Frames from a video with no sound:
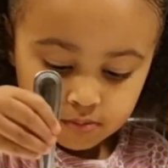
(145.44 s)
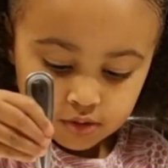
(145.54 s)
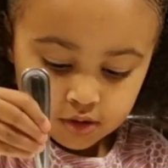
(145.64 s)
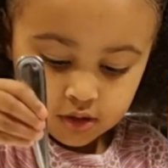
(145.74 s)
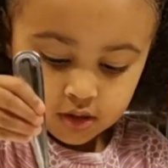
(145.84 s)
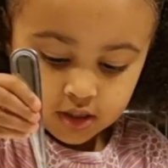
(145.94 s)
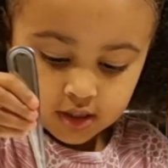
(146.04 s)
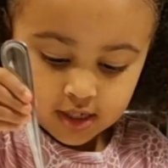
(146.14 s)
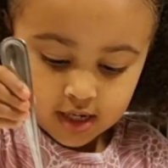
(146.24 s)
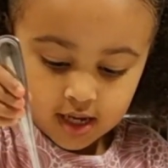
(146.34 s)
Put it
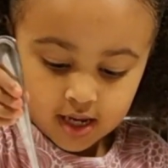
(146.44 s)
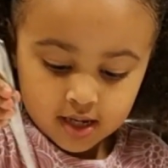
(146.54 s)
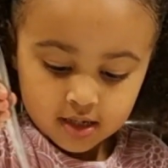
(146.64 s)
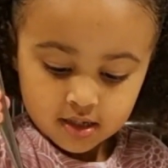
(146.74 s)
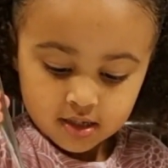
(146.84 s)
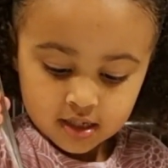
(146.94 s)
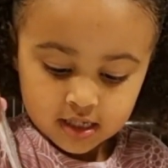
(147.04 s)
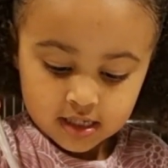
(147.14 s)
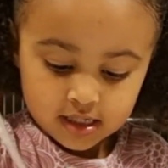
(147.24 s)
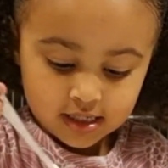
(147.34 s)
in.
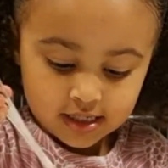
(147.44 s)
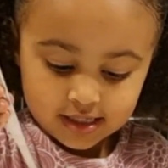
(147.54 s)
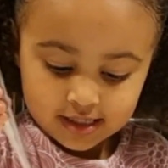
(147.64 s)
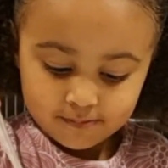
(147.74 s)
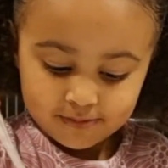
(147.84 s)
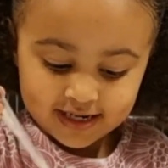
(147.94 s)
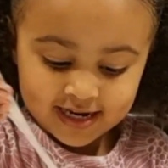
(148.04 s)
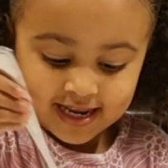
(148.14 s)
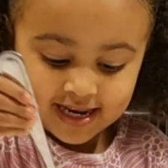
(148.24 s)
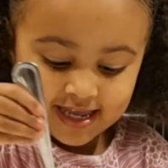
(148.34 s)
Put it
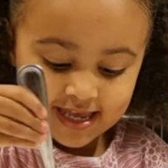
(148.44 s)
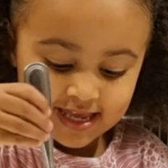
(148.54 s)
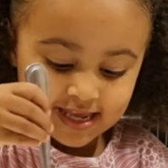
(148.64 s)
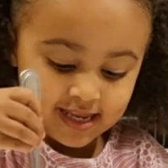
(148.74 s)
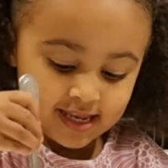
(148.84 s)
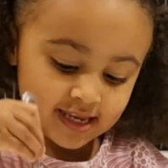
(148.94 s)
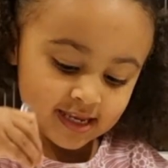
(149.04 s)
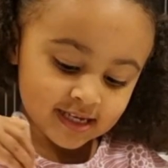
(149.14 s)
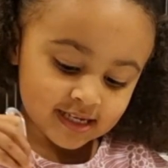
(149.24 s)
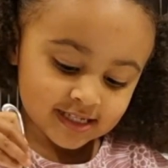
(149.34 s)
in.
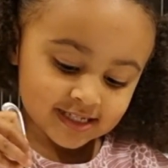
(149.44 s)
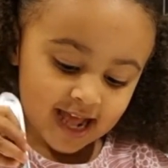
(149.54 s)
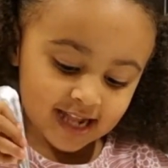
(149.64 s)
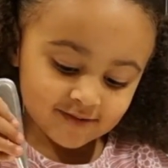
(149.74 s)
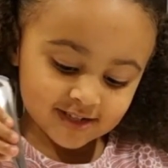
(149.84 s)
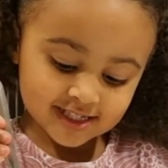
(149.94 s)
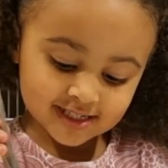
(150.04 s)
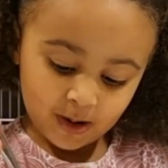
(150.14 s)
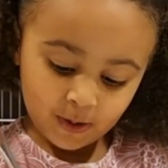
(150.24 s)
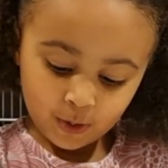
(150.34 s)
That looks
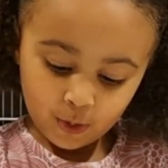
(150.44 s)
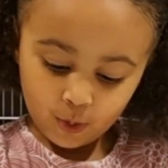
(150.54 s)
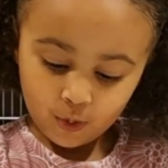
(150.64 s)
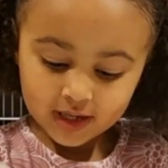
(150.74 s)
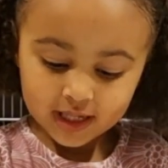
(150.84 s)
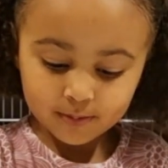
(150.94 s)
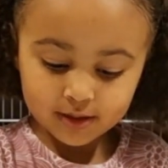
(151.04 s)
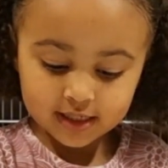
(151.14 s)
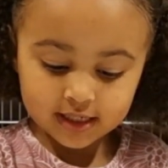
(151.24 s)
so cool. Put it in.